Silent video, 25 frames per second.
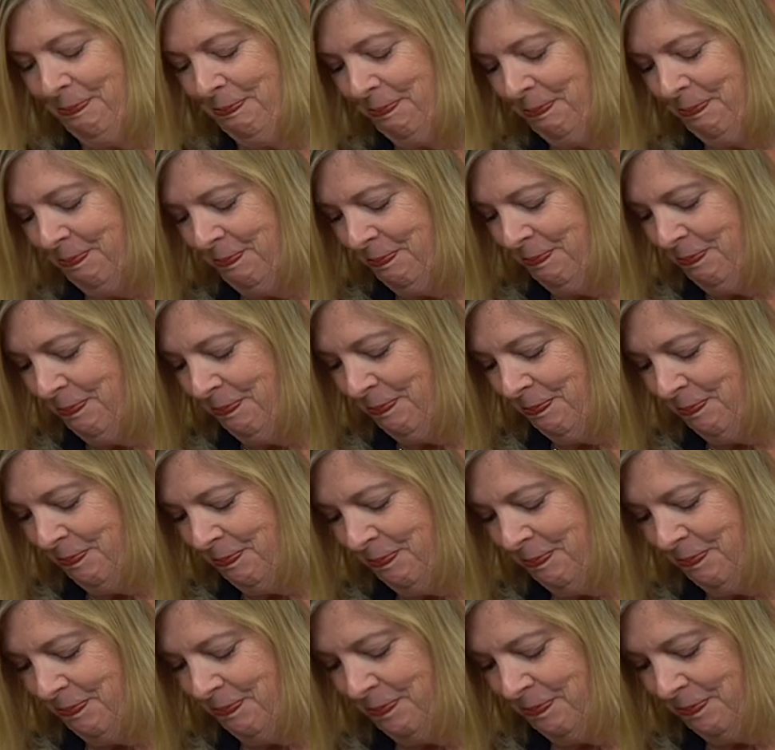
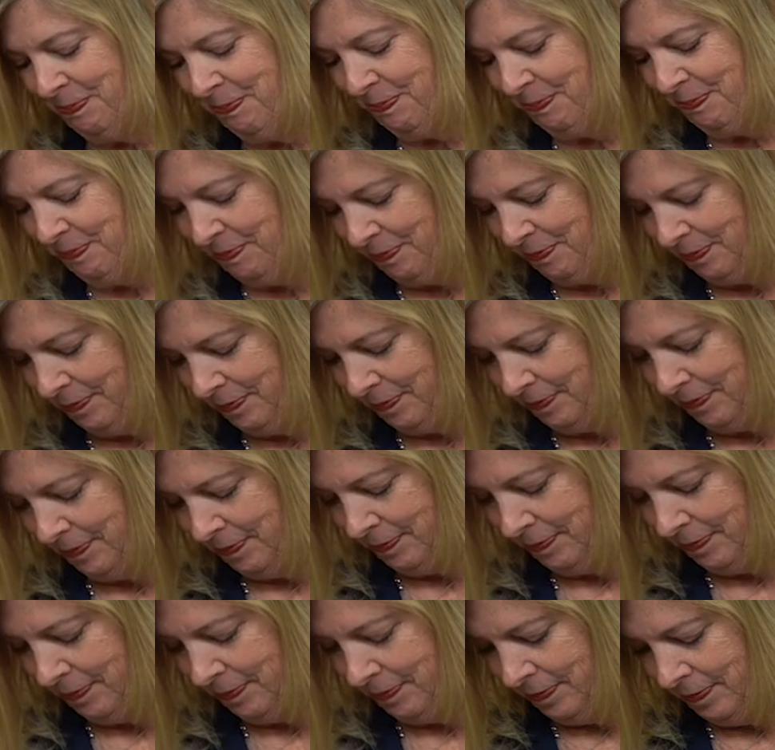
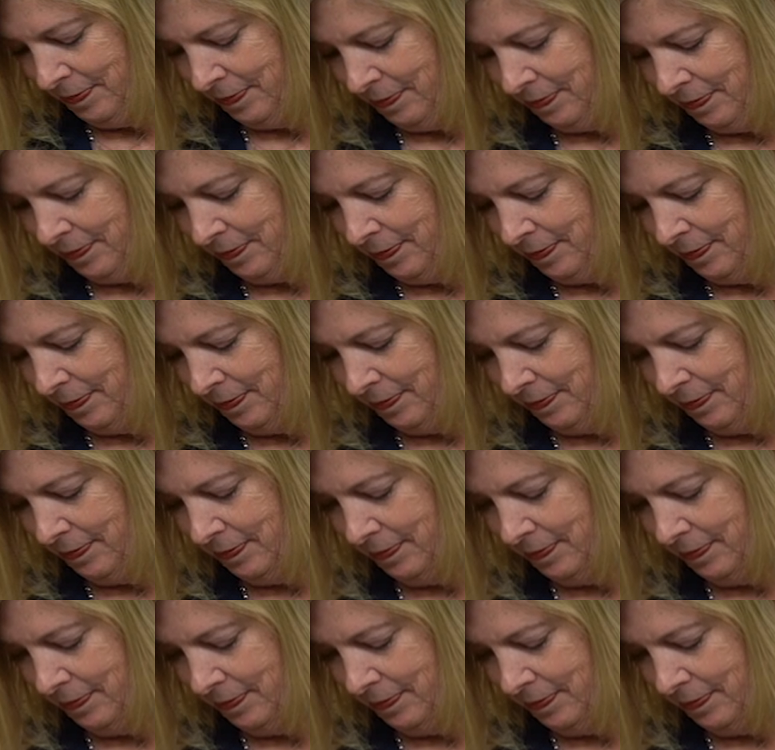Nothing is said.